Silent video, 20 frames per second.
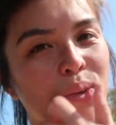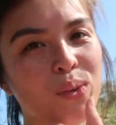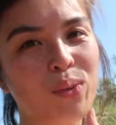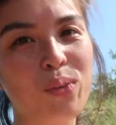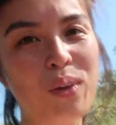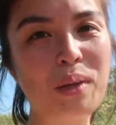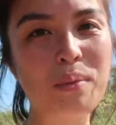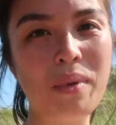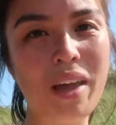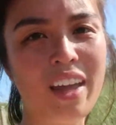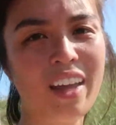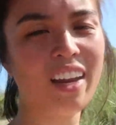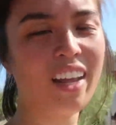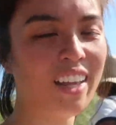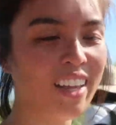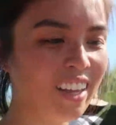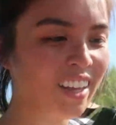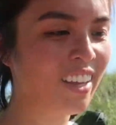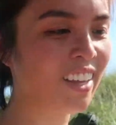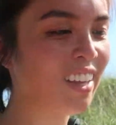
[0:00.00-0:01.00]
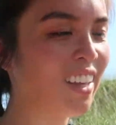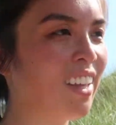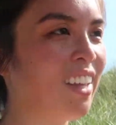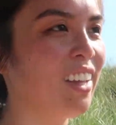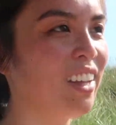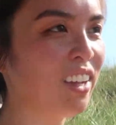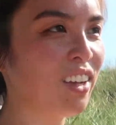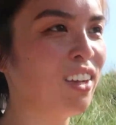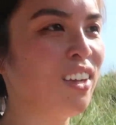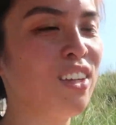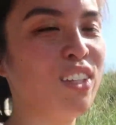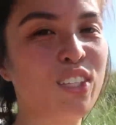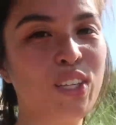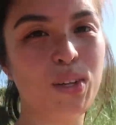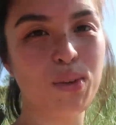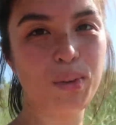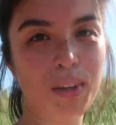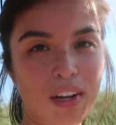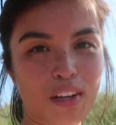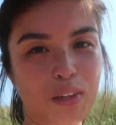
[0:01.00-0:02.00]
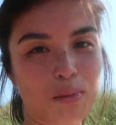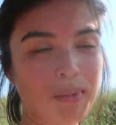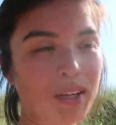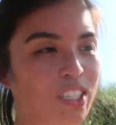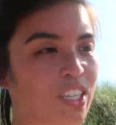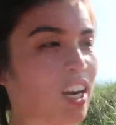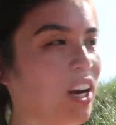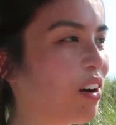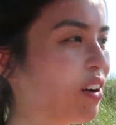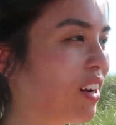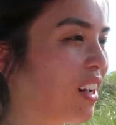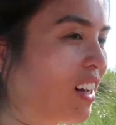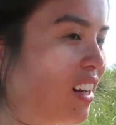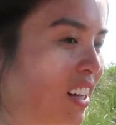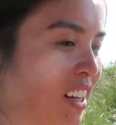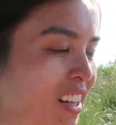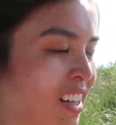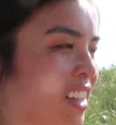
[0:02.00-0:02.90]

We made it to another beach area.